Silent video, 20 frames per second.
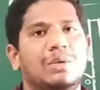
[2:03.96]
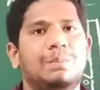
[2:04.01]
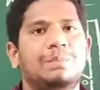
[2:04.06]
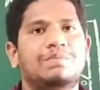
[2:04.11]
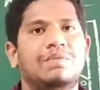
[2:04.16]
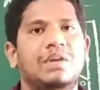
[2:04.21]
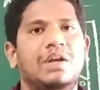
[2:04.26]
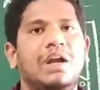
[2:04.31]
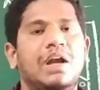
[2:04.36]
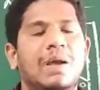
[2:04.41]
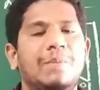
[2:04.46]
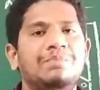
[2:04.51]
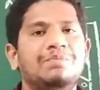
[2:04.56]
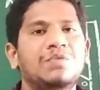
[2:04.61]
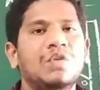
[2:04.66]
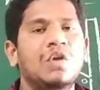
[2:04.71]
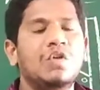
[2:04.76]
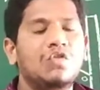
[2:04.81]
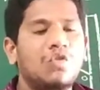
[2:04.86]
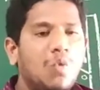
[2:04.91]

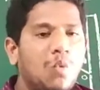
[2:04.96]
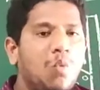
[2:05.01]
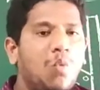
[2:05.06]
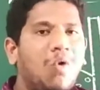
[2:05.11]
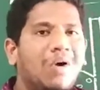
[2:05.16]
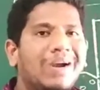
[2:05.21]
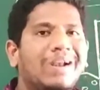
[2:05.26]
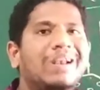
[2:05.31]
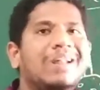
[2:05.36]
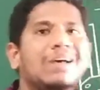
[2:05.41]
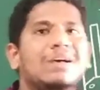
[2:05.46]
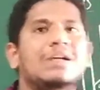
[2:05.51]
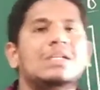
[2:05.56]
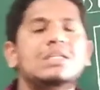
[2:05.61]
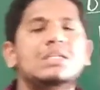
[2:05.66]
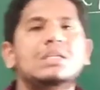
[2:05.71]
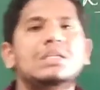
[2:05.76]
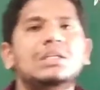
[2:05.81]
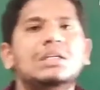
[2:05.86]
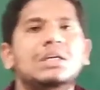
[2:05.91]
Right? So what
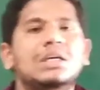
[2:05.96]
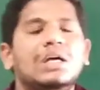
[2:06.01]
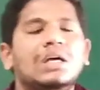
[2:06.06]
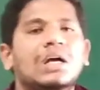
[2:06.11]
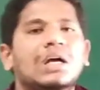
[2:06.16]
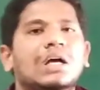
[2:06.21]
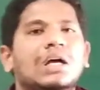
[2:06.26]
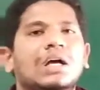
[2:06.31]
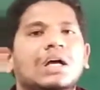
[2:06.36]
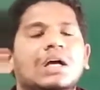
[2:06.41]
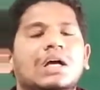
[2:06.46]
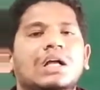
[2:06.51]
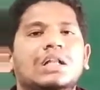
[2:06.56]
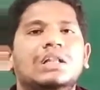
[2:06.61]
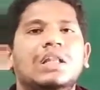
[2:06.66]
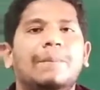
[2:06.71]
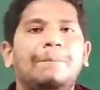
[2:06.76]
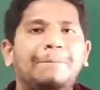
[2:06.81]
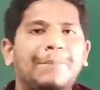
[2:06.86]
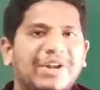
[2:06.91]
does
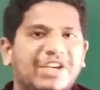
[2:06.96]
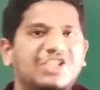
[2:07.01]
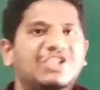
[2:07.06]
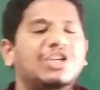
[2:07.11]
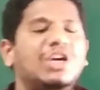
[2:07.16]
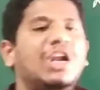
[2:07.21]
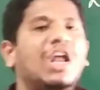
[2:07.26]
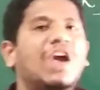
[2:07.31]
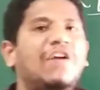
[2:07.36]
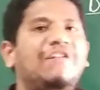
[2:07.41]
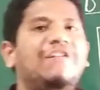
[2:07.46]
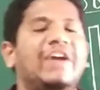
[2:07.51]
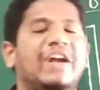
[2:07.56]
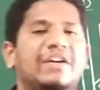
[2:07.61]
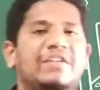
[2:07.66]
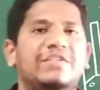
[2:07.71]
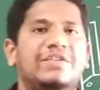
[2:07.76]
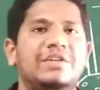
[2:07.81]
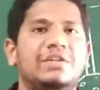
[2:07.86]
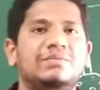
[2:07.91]
the pressure
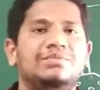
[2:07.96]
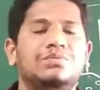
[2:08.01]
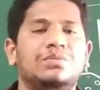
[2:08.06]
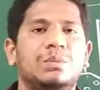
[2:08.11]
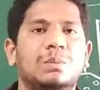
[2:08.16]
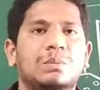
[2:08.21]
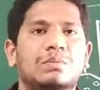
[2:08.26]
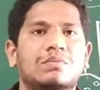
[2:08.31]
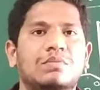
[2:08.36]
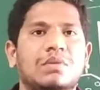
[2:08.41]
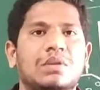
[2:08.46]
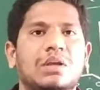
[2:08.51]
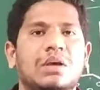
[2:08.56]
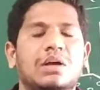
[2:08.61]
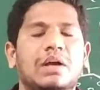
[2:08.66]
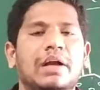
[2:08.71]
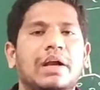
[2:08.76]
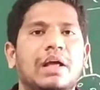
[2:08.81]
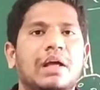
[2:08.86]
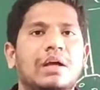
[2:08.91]
affects? Right?
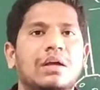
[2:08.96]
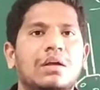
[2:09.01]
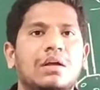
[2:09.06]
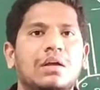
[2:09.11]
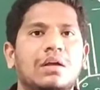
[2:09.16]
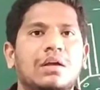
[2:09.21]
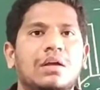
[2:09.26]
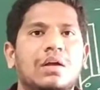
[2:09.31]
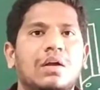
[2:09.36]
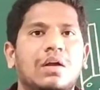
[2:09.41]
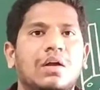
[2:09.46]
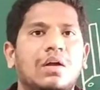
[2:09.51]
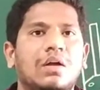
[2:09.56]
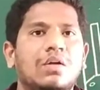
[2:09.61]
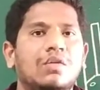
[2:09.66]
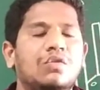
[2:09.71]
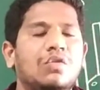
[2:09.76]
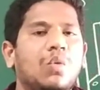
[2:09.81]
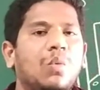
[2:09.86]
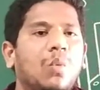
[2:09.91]

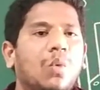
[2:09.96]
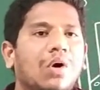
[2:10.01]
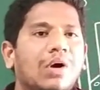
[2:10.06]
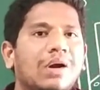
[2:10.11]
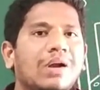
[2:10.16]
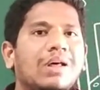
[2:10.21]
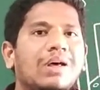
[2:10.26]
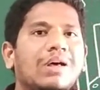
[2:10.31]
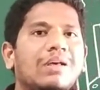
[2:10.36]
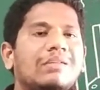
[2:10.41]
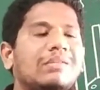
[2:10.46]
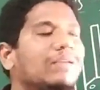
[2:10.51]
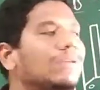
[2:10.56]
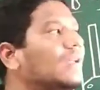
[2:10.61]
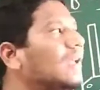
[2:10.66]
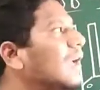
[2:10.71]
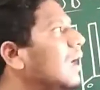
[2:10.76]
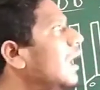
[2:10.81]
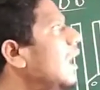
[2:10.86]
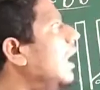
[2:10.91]
So what does
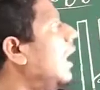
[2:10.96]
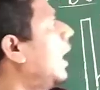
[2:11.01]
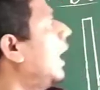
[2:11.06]
and